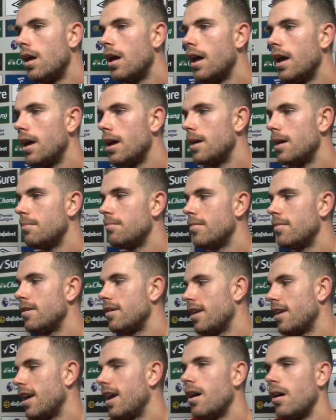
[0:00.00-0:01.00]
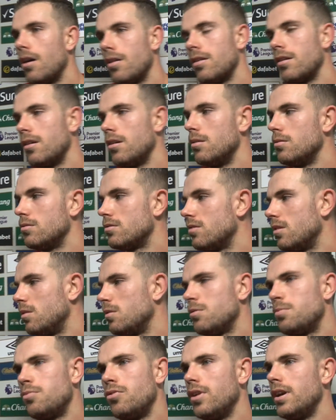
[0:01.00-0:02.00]
I think it
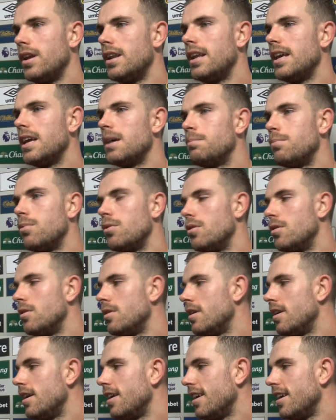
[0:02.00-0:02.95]
was pretty late, but